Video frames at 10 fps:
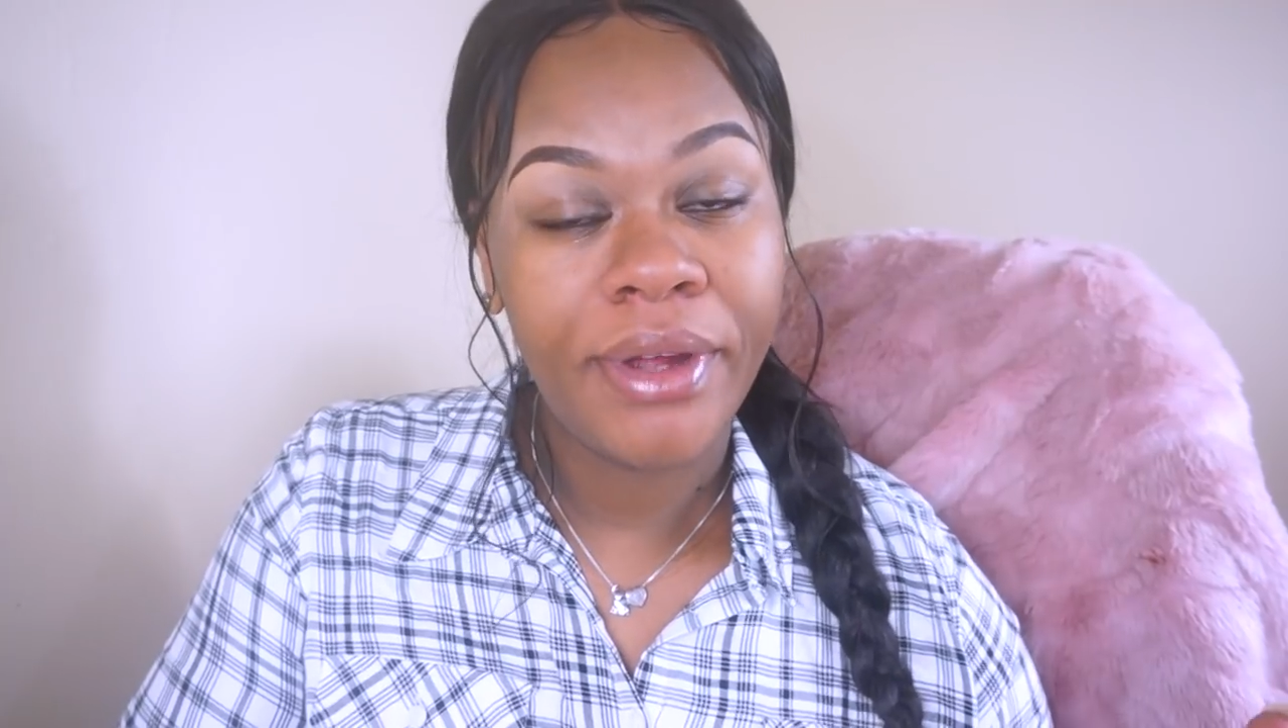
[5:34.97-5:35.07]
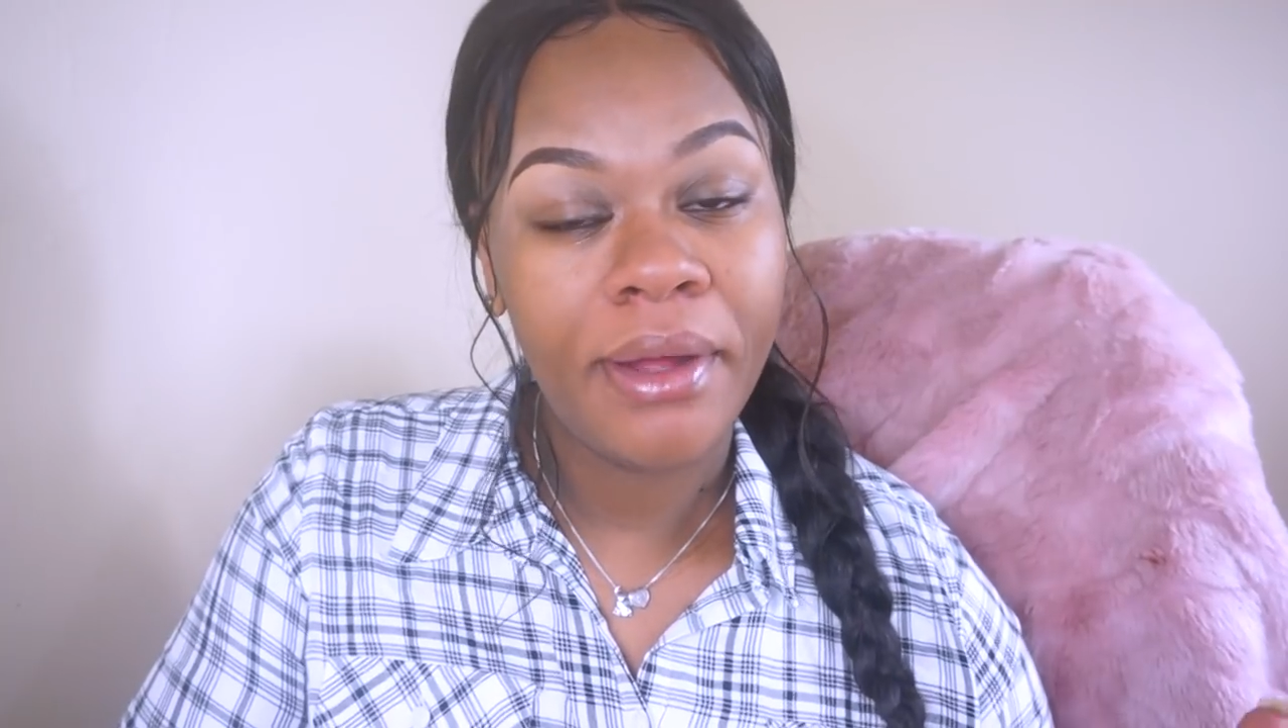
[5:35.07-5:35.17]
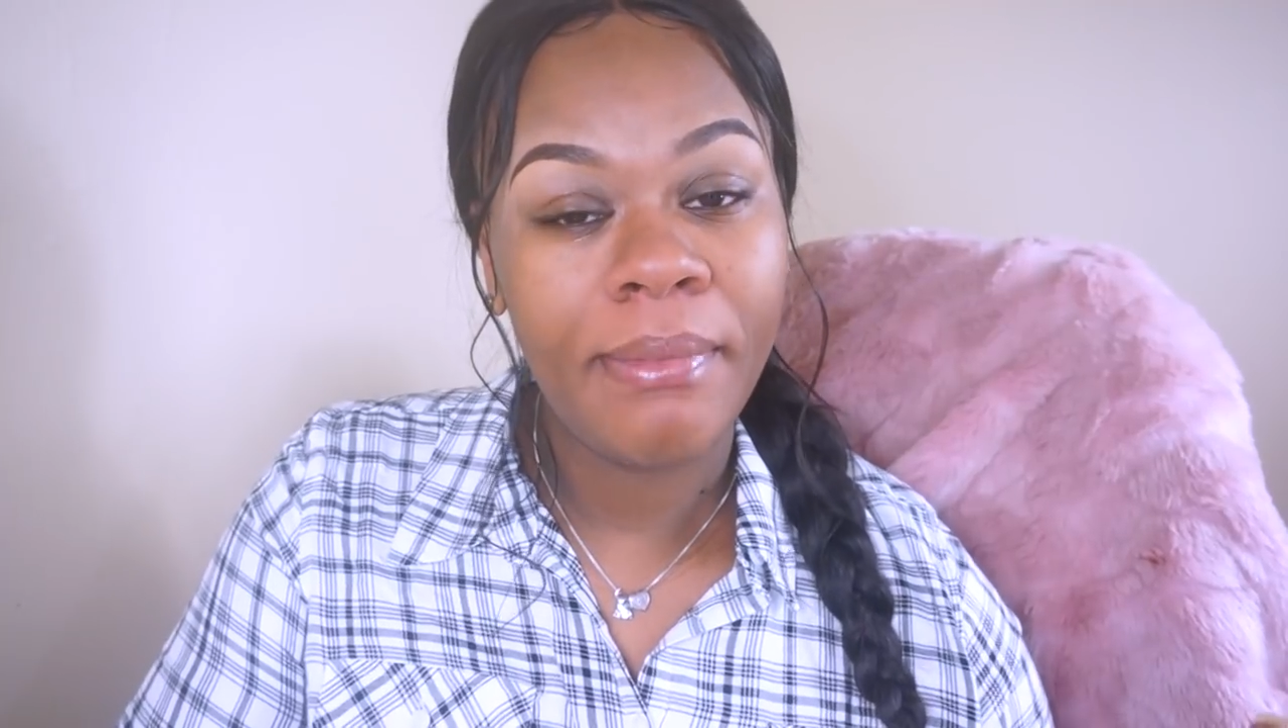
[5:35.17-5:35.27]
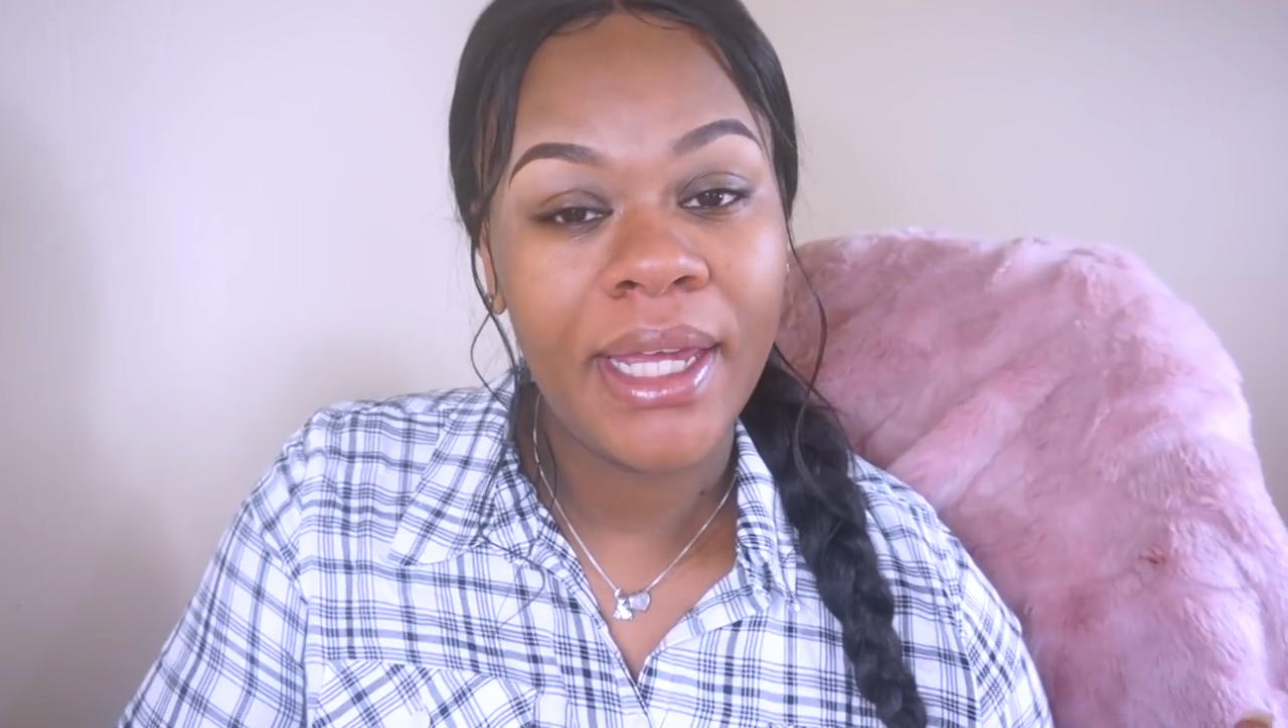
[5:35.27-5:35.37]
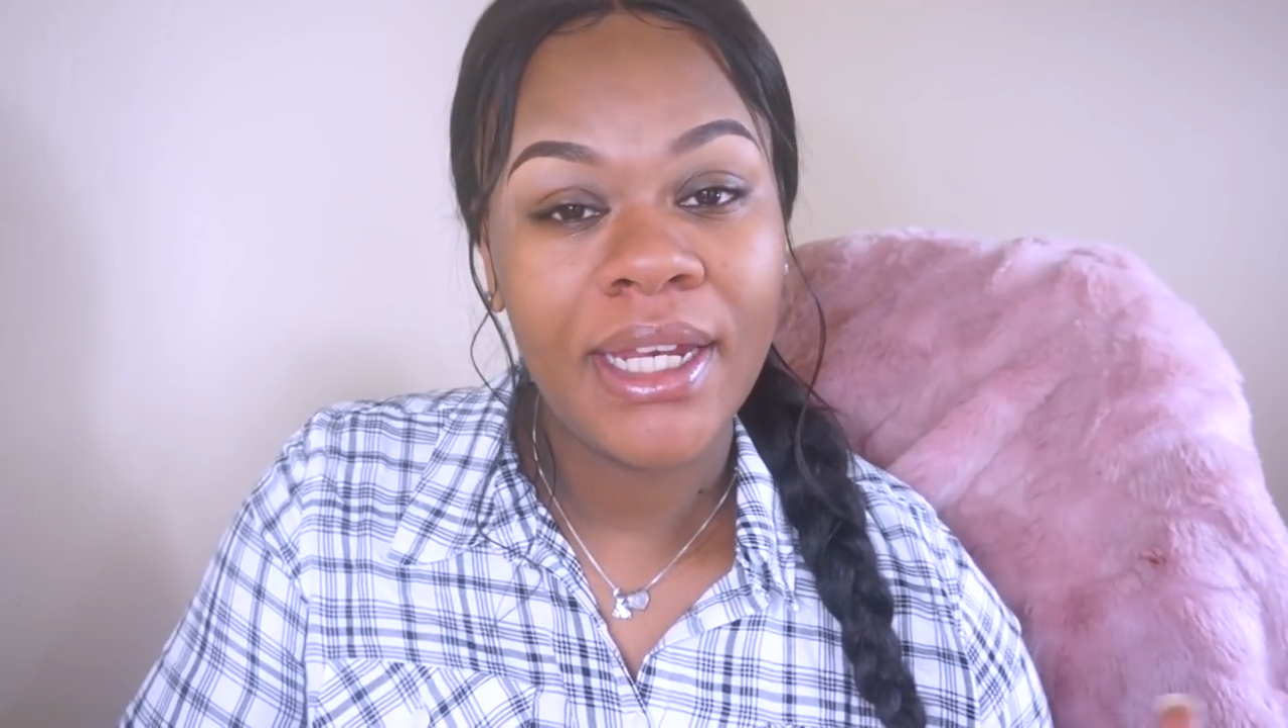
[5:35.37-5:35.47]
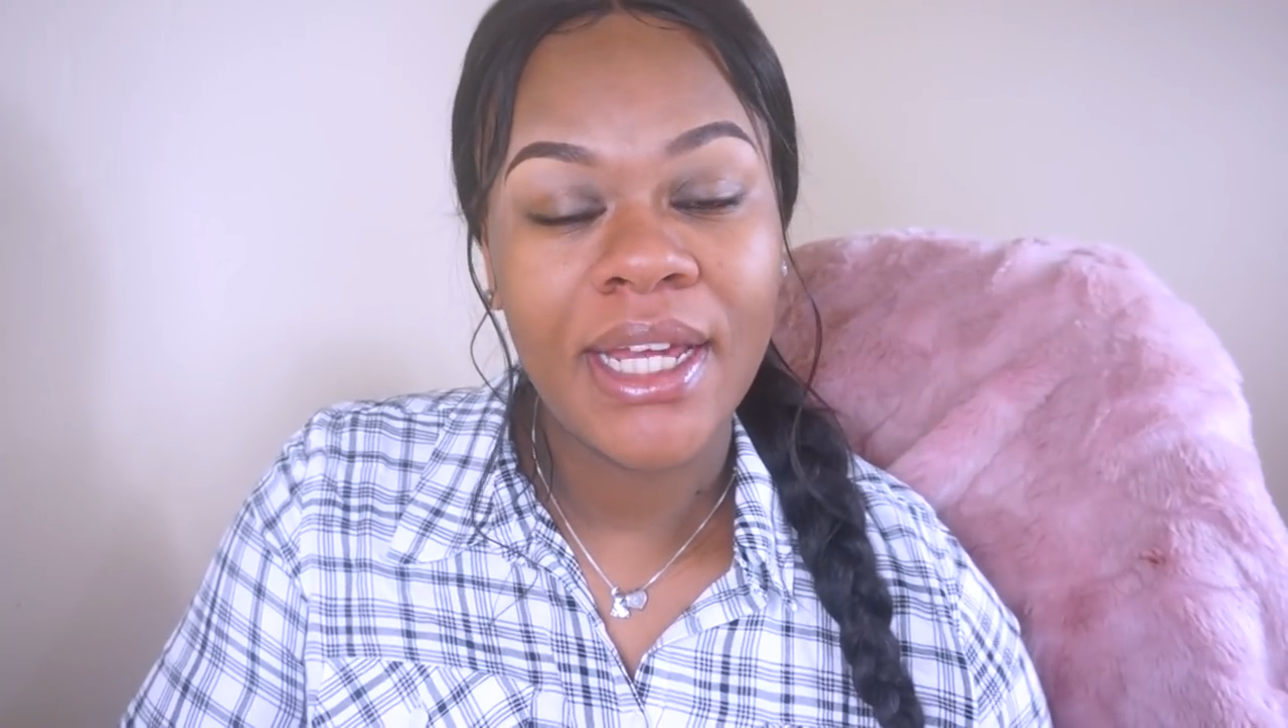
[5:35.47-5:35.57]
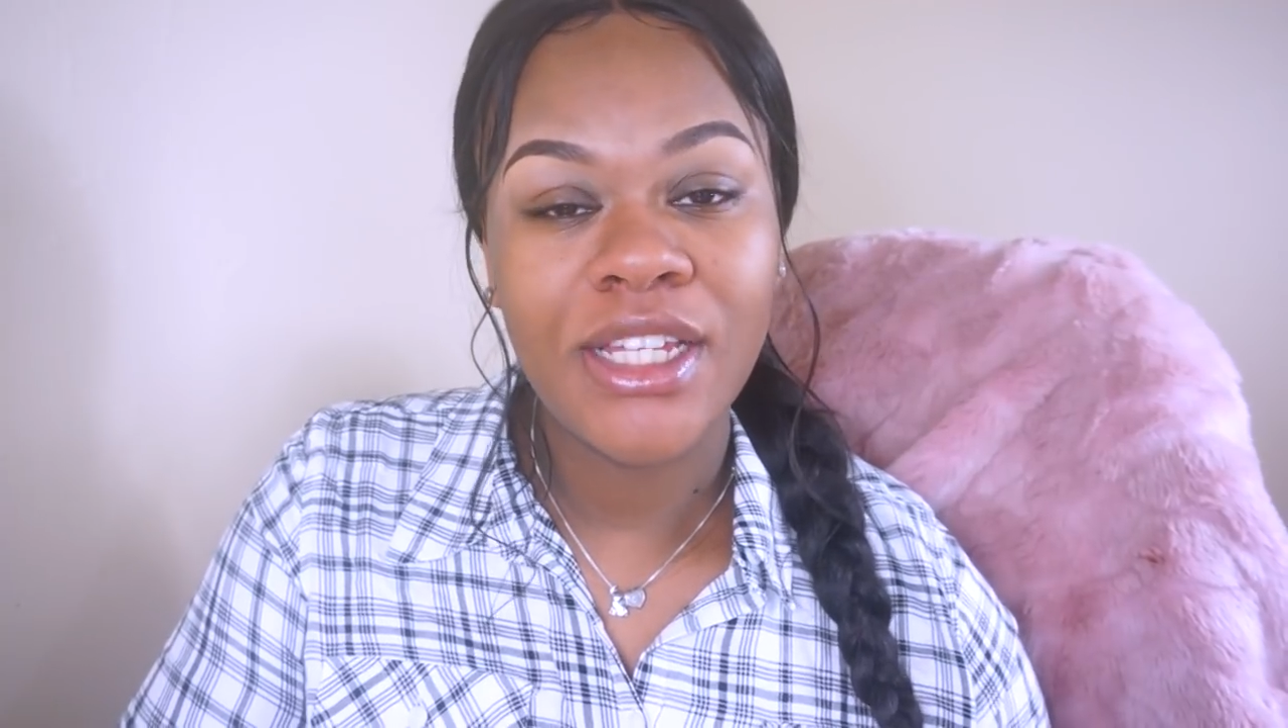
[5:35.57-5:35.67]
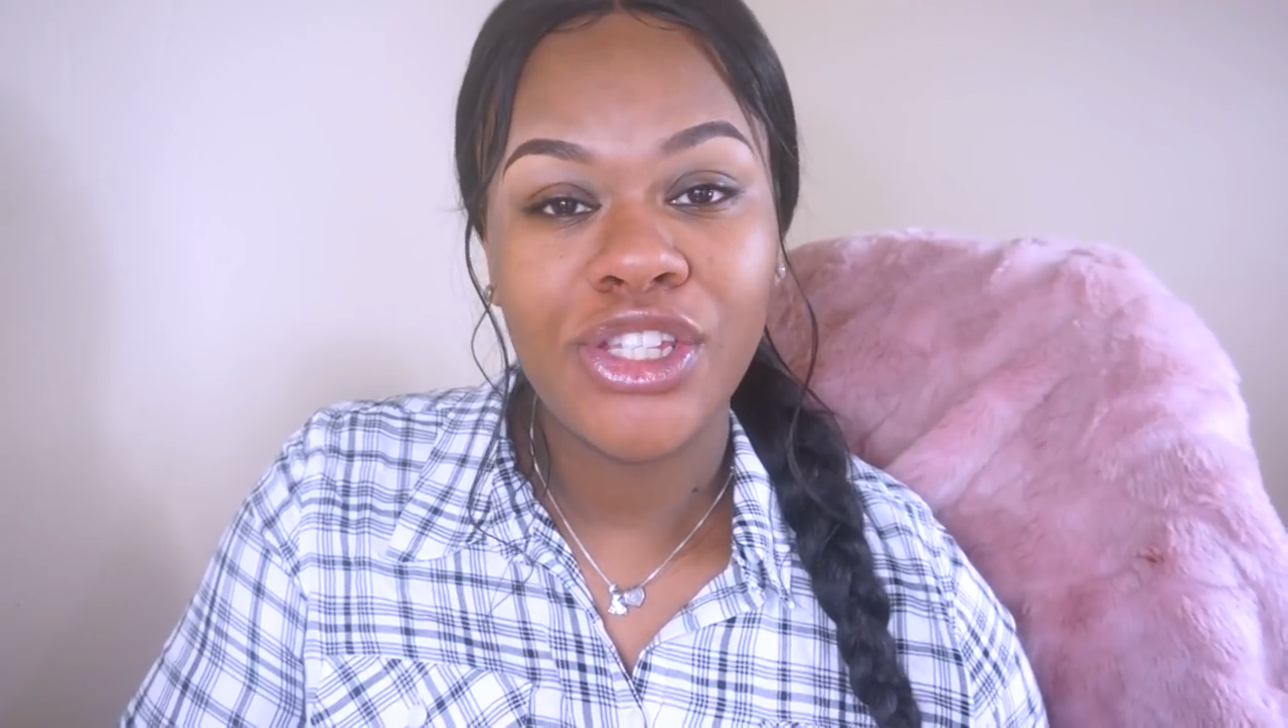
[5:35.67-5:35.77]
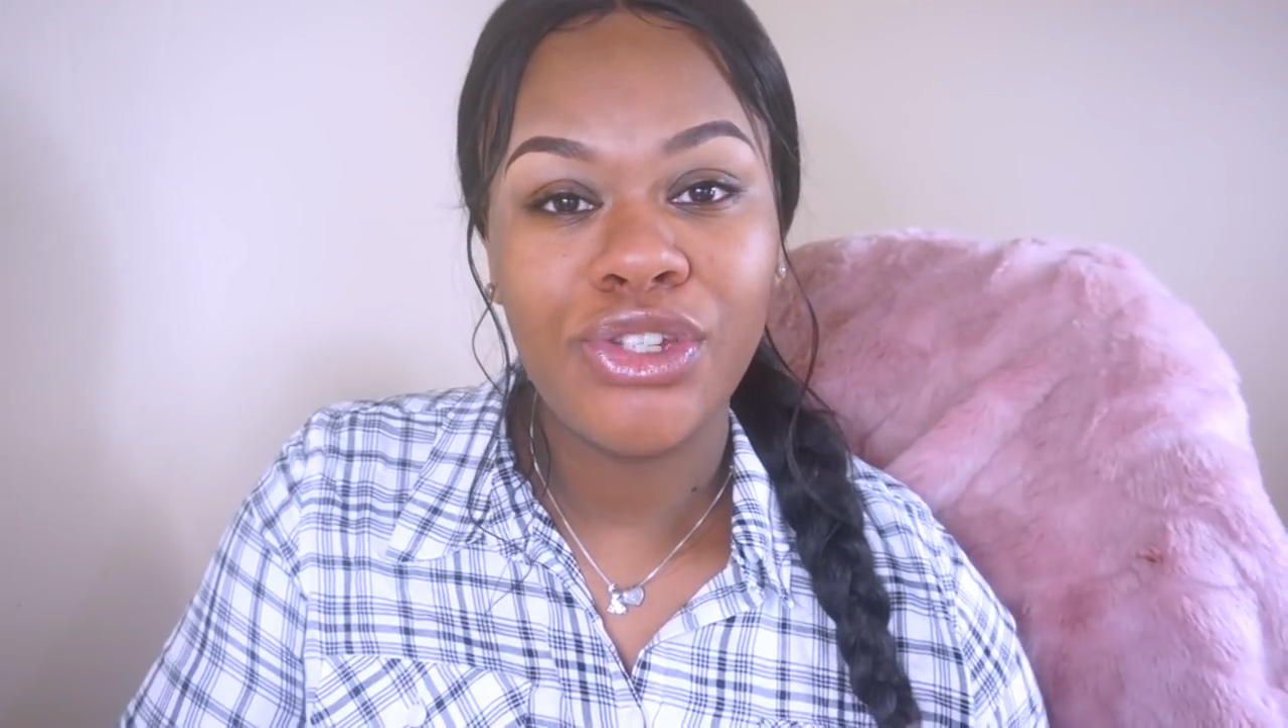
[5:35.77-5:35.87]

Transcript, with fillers: recommend is